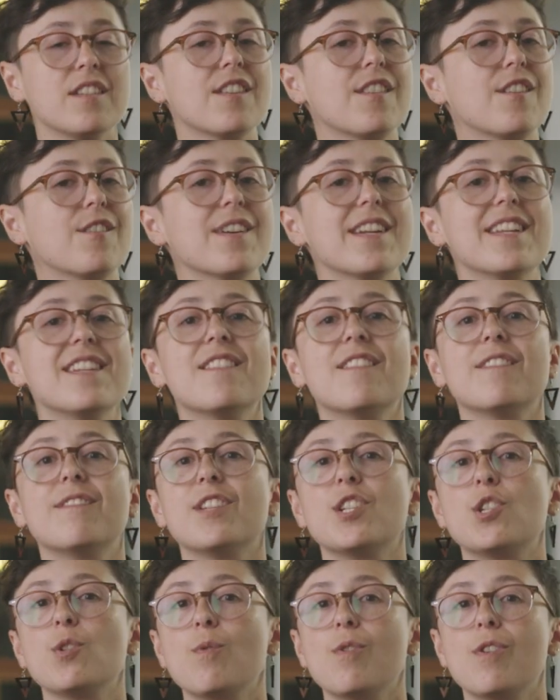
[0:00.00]
to their
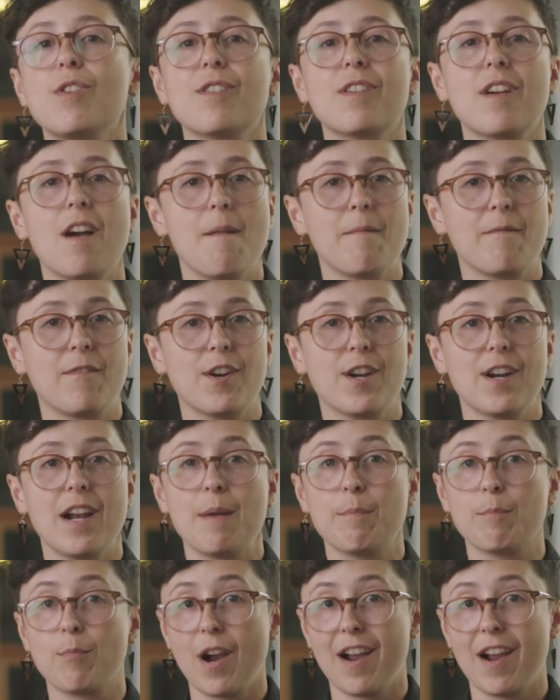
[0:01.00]
individual comfort and